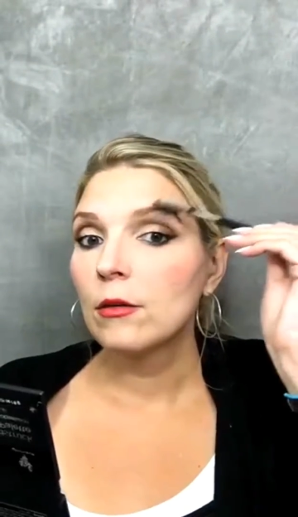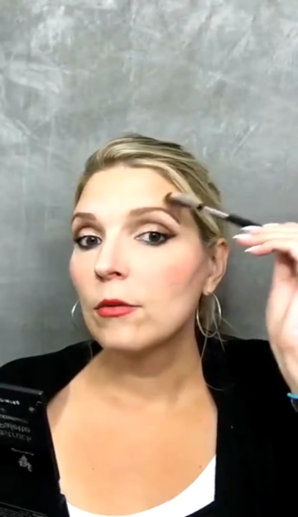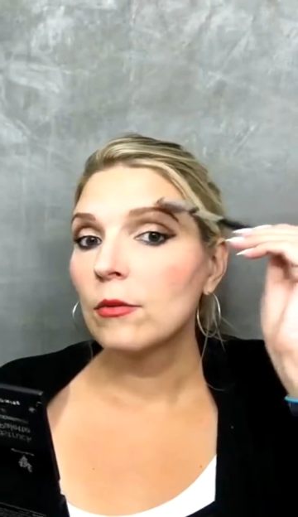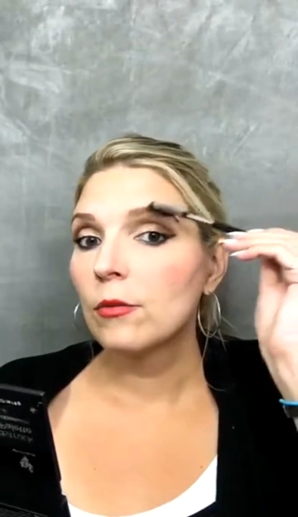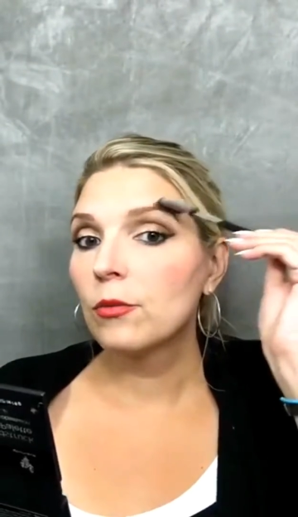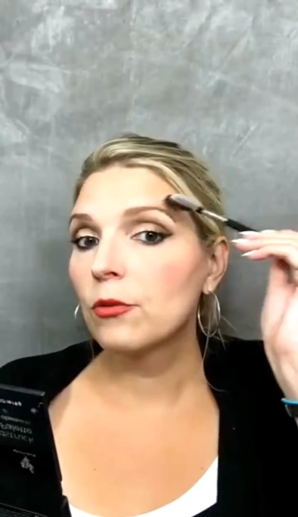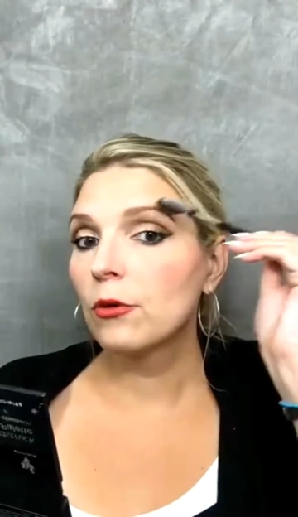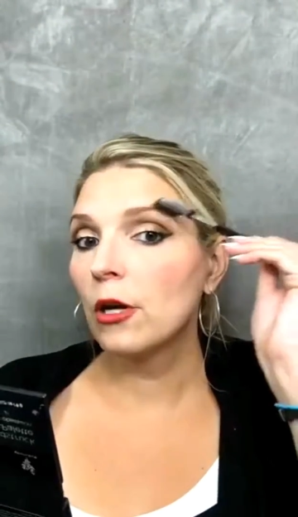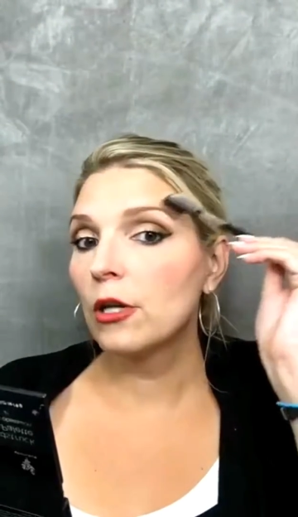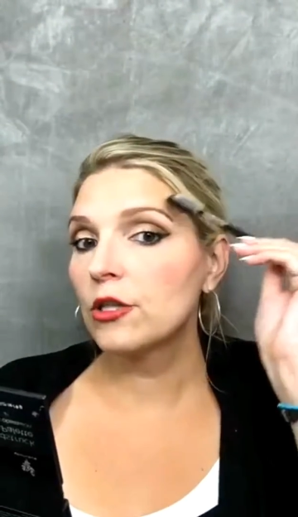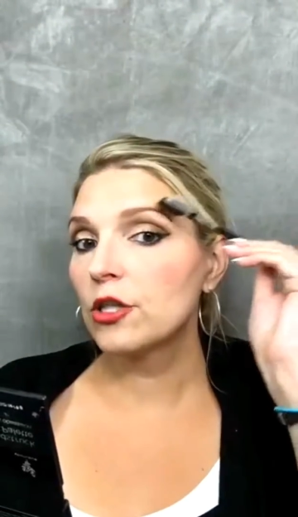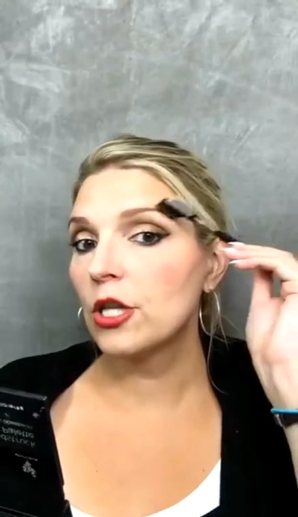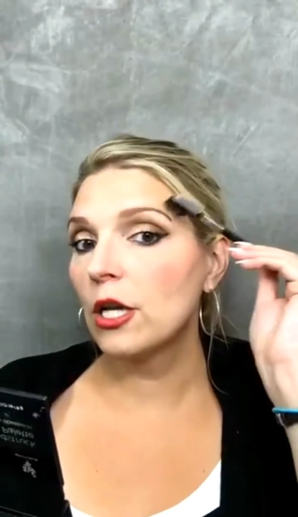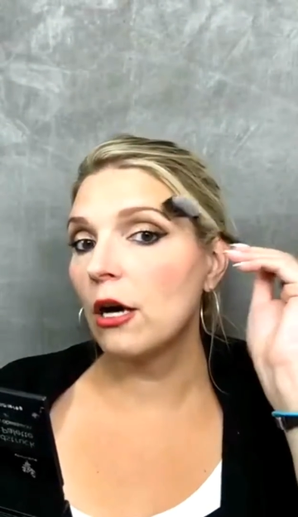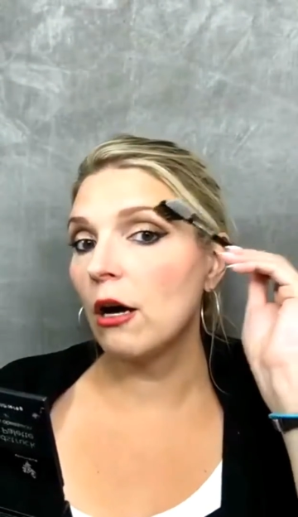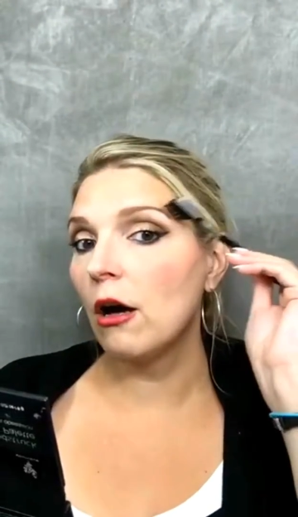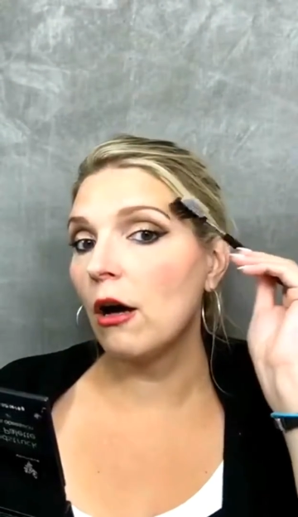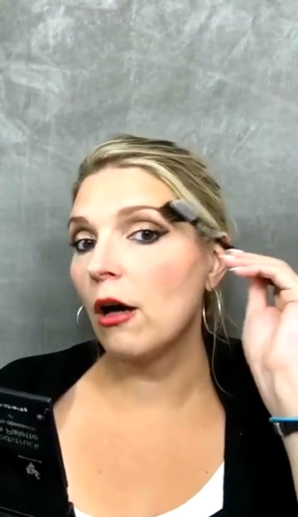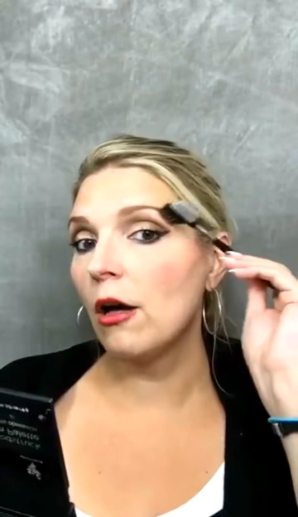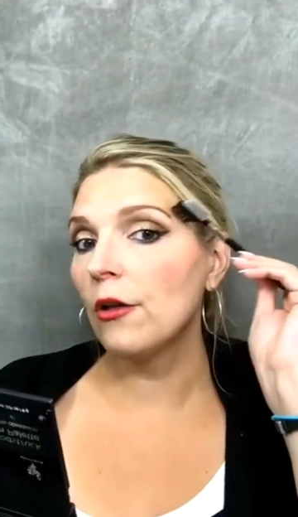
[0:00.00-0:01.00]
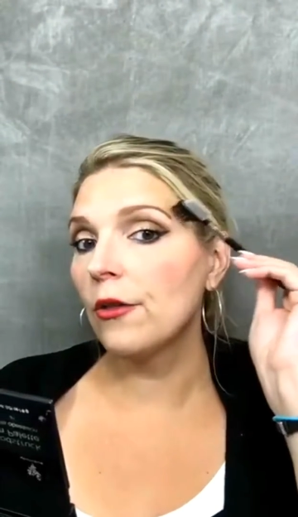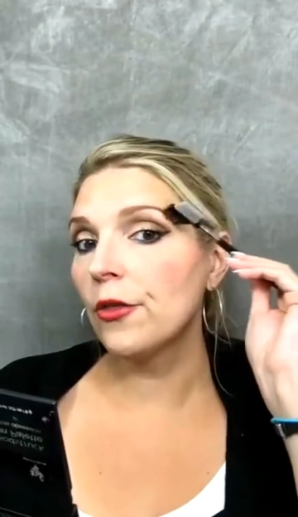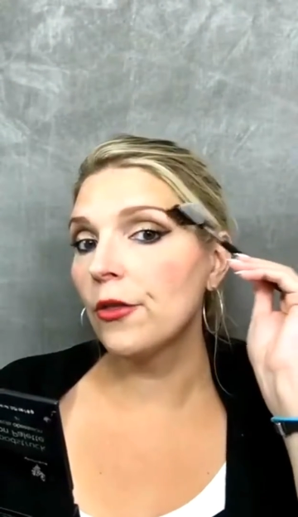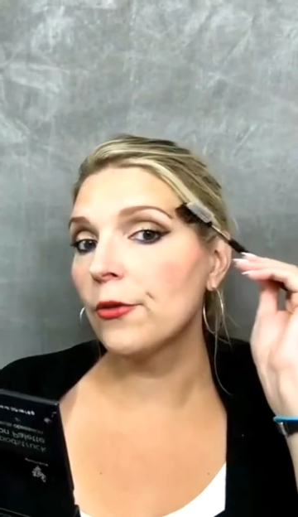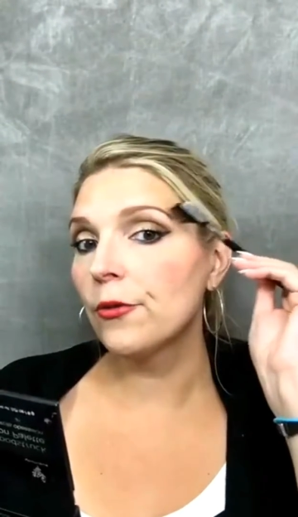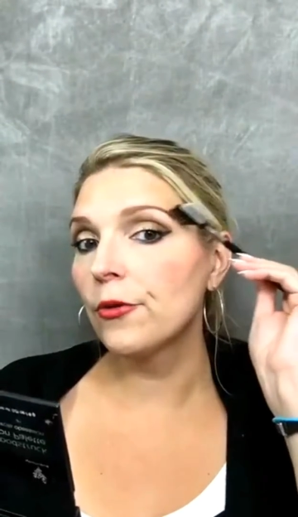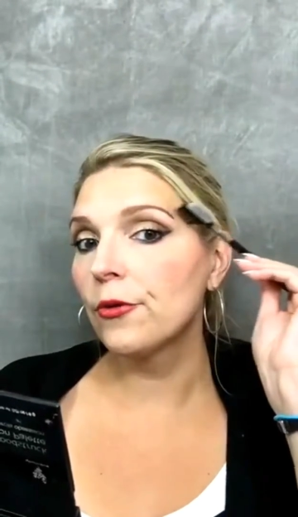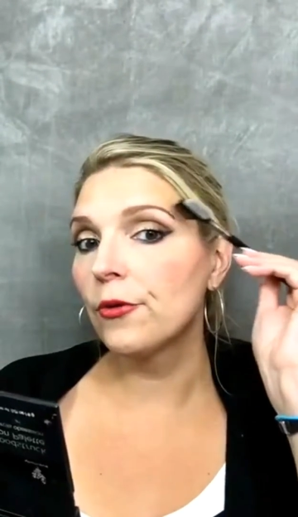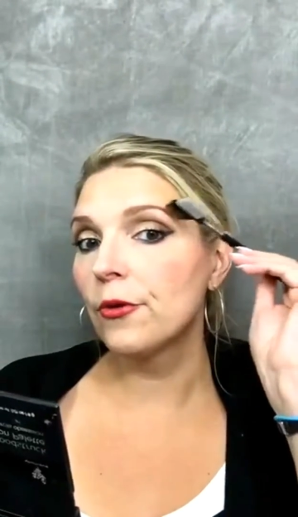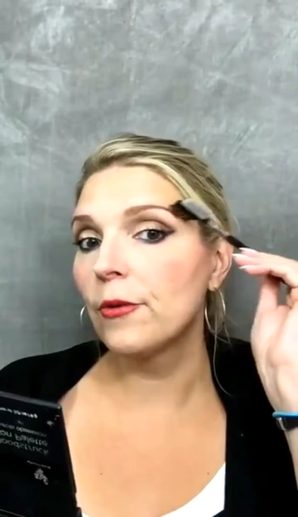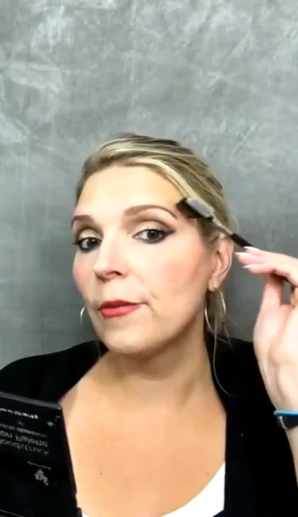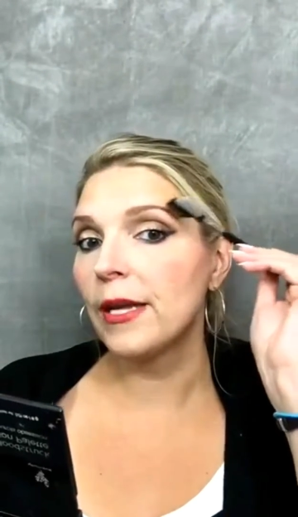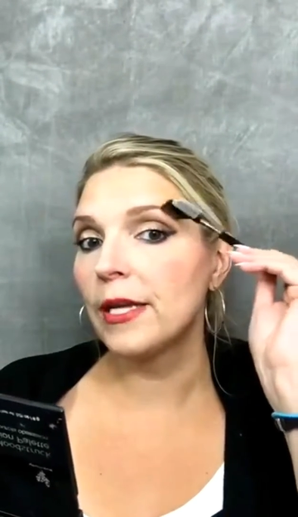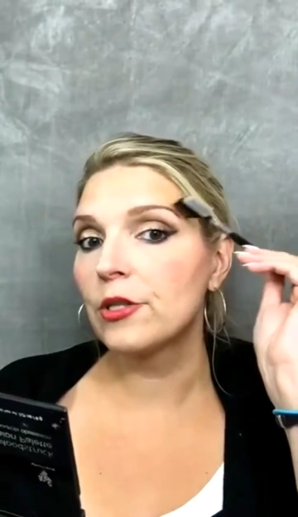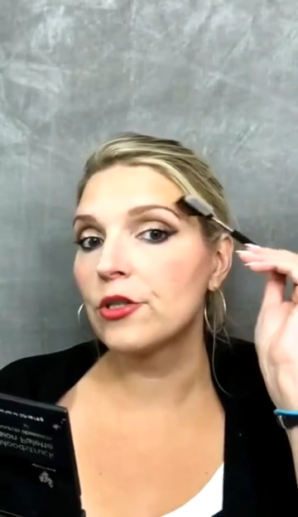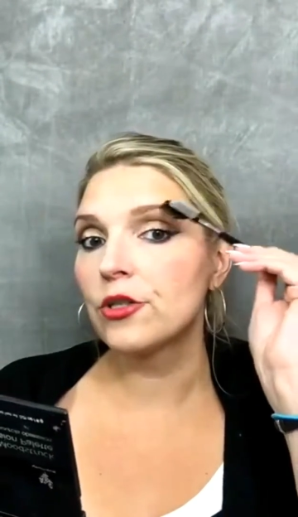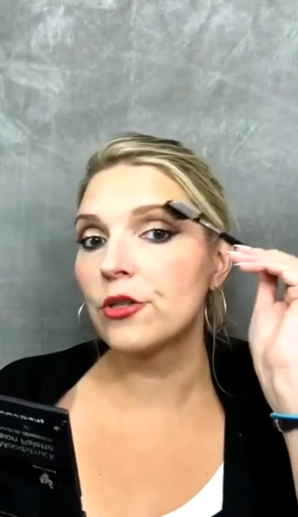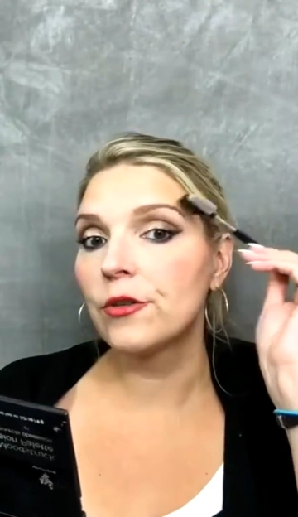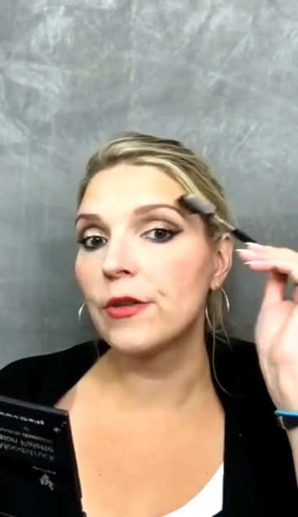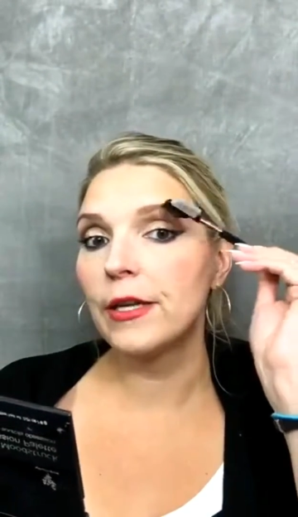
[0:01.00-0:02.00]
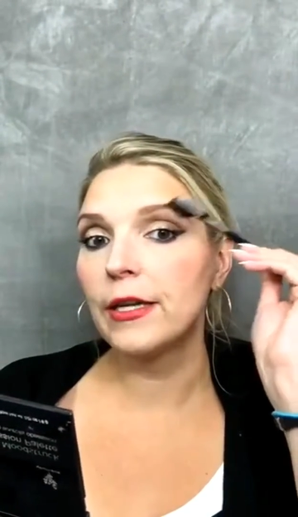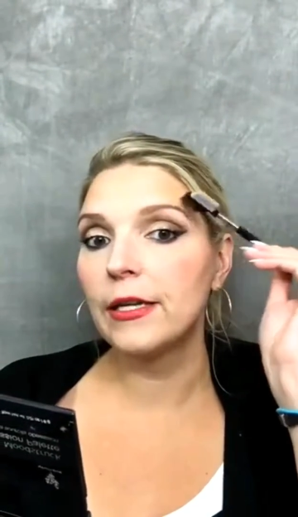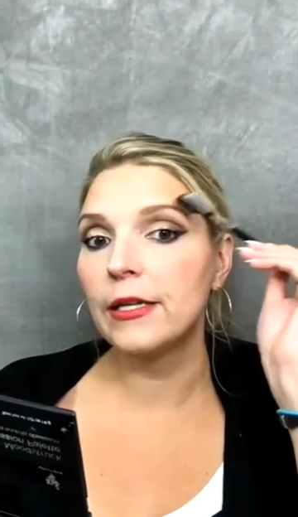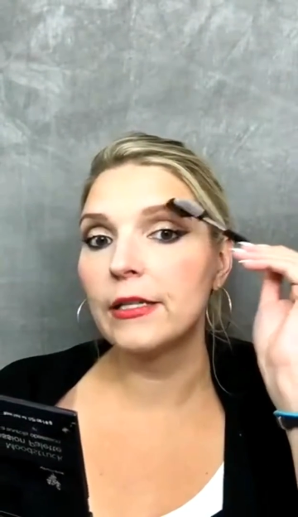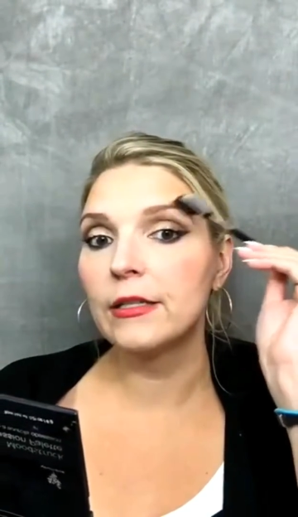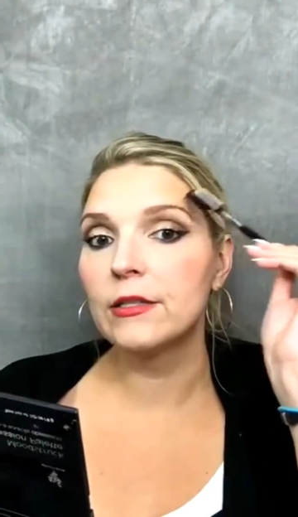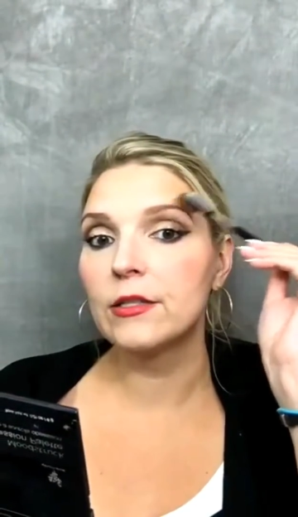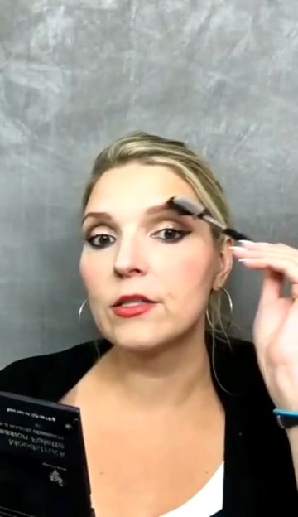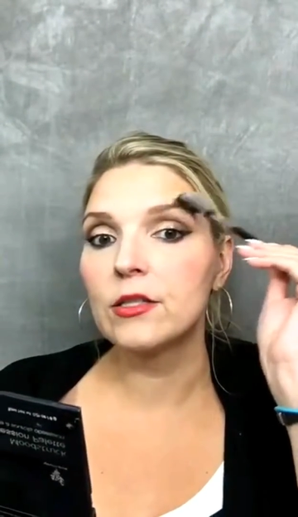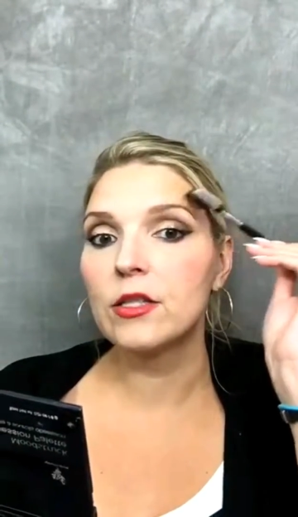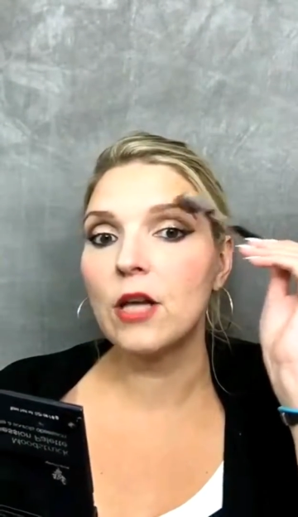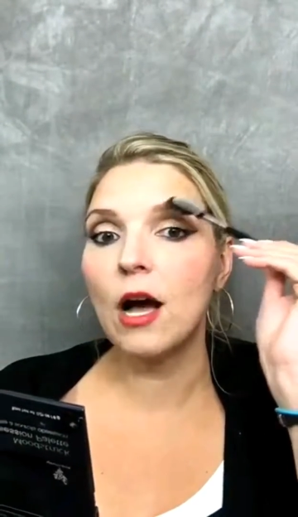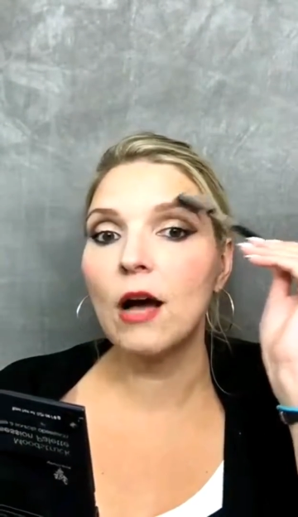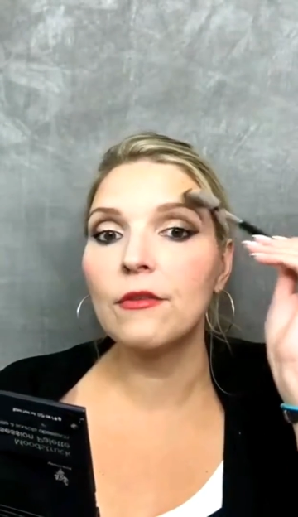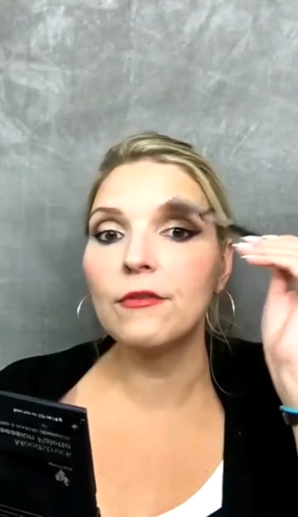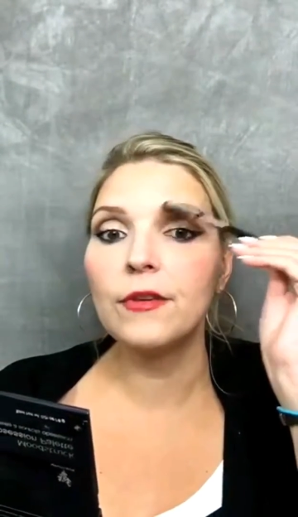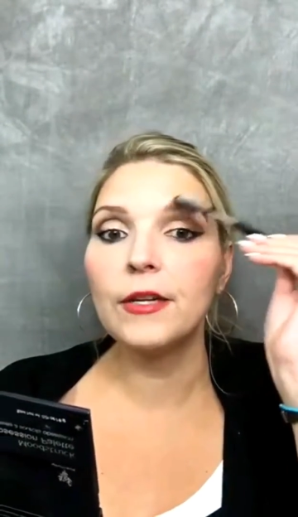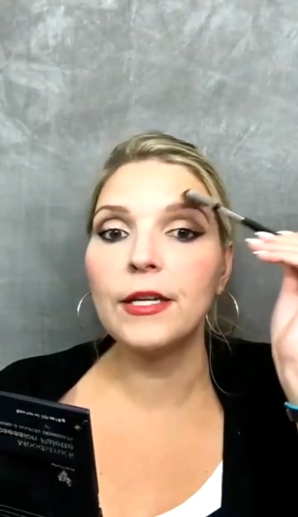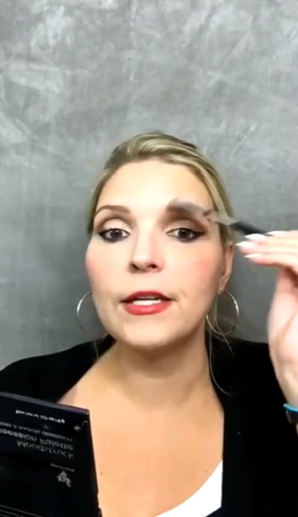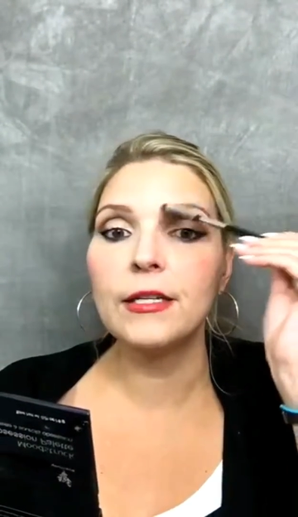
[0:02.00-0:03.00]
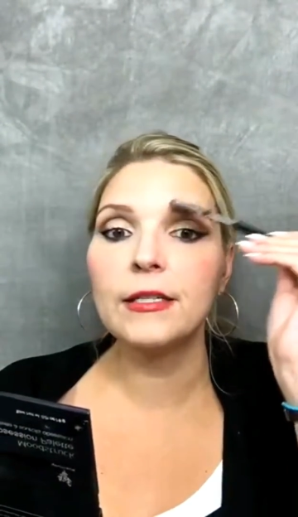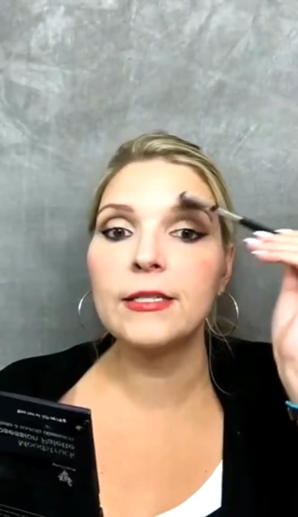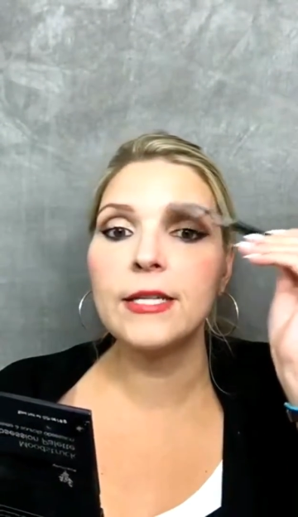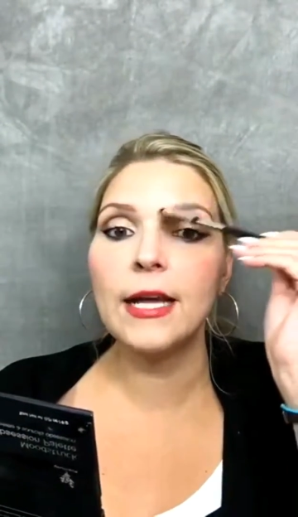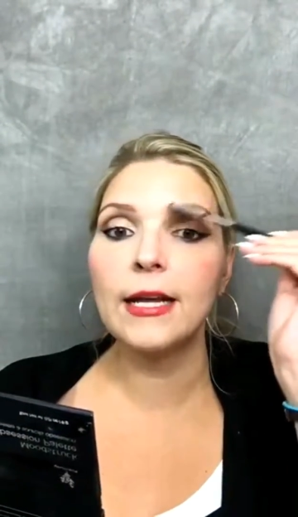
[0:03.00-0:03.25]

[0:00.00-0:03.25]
brush it all through to make sure that it is softened.